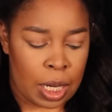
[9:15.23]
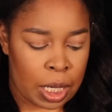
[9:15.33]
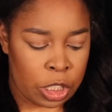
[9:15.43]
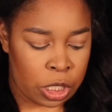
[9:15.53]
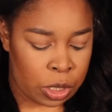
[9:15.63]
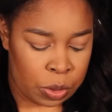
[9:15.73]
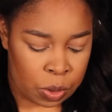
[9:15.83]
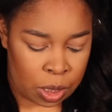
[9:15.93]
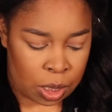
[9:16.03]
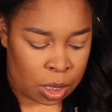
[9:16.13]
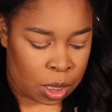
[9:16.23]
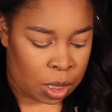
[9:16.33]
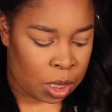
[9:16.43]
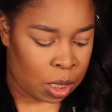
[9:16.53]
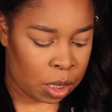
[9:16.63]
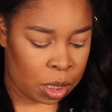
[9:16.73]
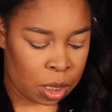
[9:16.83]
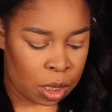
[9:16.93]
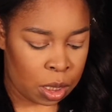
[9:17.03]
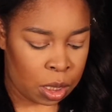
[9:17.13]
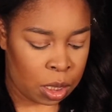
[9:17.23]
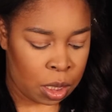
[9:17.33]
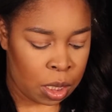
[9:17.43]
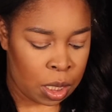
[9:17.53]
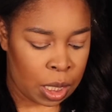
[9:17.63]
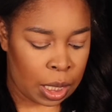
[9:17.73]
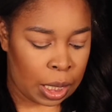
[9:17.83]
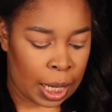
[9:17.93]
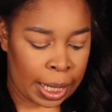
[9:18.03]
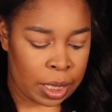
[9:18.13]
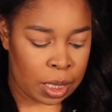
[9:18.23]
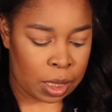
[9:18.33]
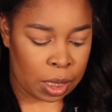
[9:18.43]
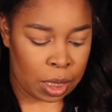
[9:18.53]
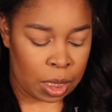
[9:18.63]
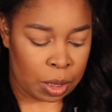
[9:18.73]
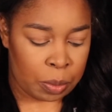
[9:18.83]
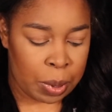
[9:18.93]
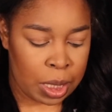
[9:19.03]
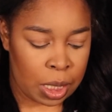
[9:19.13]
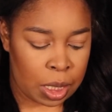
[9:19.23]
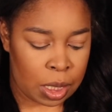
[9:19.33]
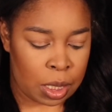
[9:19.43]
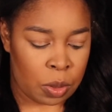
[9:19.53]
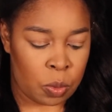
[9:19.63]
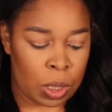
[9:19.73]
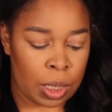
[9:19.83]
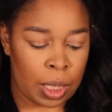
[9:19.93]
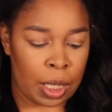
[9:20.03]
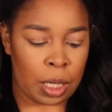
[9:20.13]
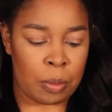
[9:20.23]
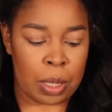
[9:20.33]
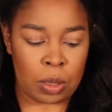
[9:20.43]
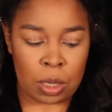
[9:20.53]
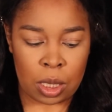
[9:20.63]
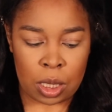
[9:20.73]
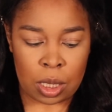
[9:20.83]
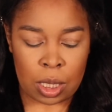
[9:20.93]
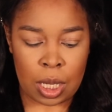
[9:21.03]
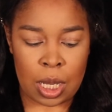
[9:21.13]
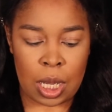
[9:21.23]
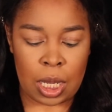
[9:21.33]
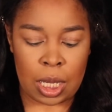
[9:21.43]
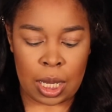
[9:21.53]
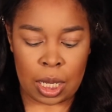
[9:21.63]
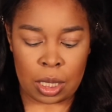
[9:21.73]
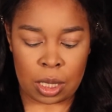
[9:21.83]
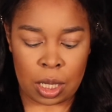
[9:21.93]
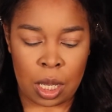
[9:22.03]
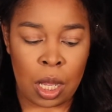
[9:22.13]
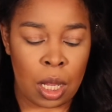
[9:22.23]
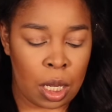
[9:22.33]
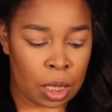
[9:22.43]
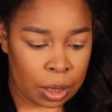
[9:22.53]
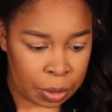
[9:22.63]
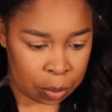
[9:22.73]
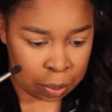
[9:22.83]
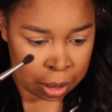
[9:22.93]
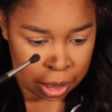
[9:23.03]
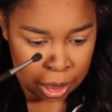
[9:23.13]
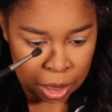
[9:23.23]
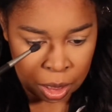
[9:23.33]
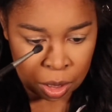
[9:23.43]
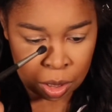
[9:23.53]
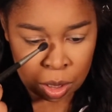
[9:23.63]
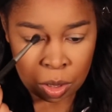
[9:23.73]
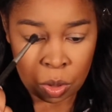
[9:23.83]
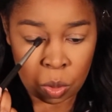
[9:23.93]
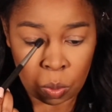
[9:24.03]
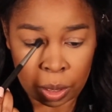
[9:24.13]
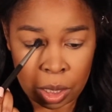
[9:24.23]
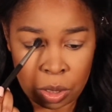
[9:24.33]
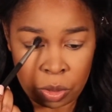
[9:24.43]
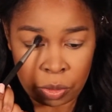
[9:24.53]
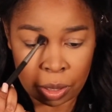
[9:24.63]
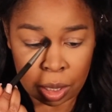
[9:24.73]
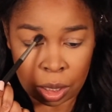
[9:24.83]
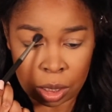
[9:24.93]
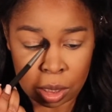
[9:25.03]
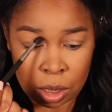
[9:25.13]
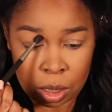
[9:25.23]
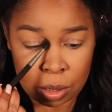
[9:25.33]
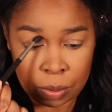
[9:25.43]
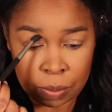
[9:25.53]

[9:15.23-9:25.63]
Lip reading: I just use this to lightly, because one thing about this, it can get a little muddy way too fast.